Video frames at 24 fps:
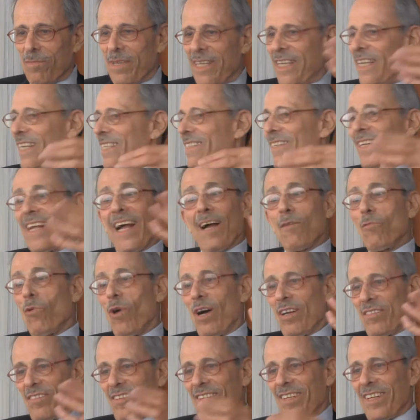be, I
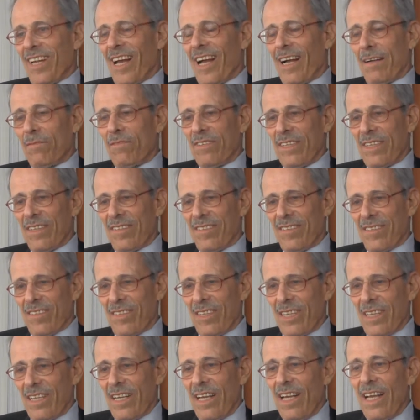wasn't,
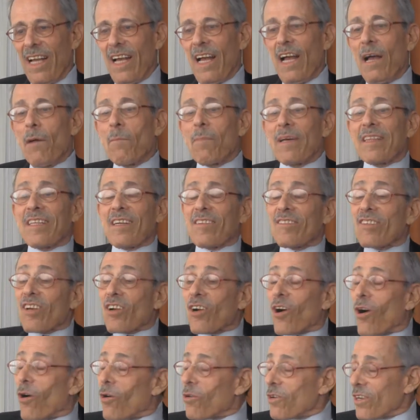obviously. But there's a
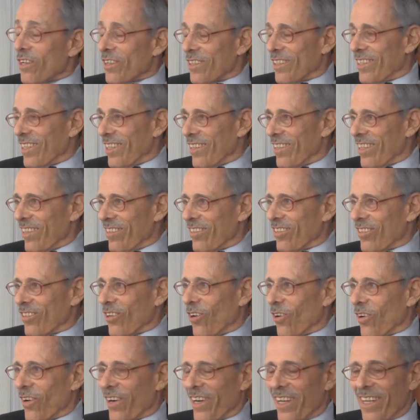coda to this
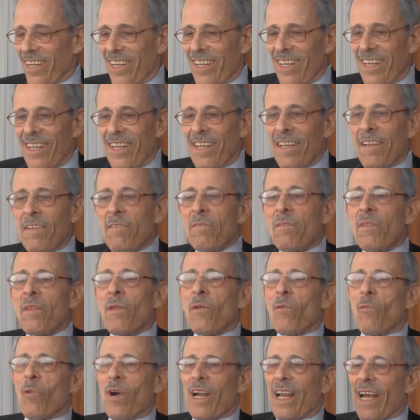story.
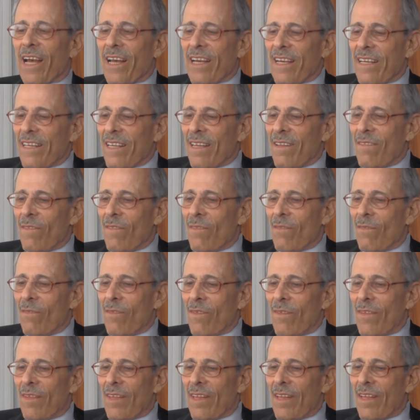When
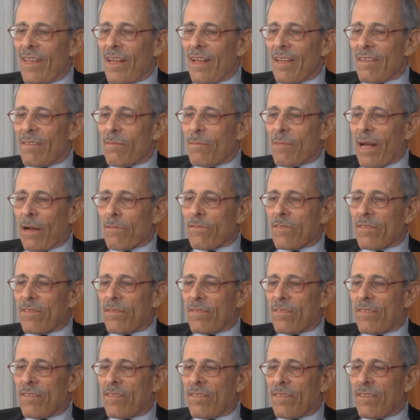about
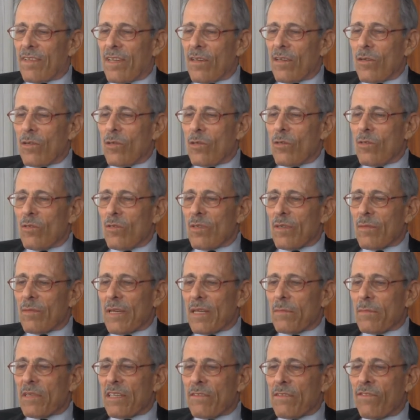
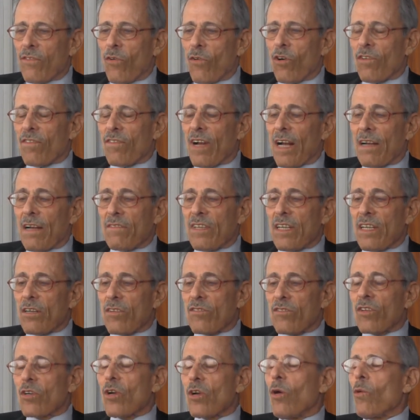maybe 4 or 5
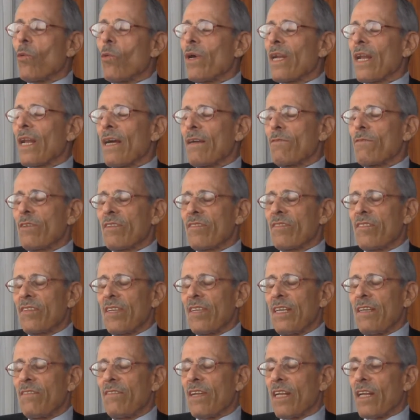years ago, when I
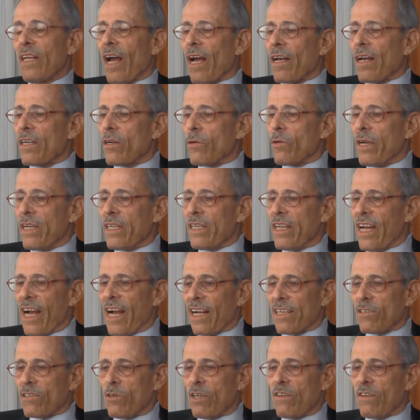received an honorary
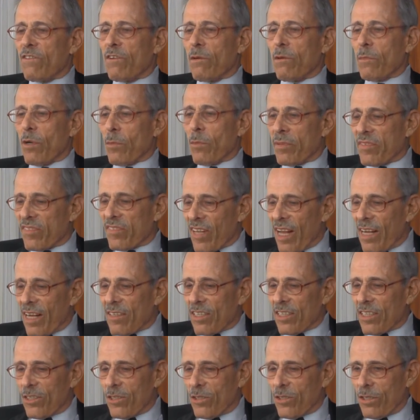doctorate from
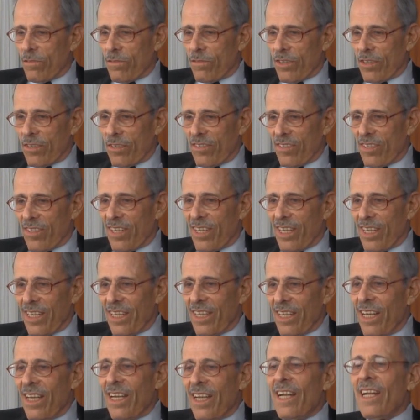Uppsala
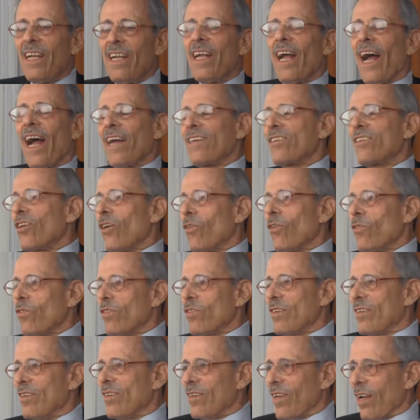University, I told,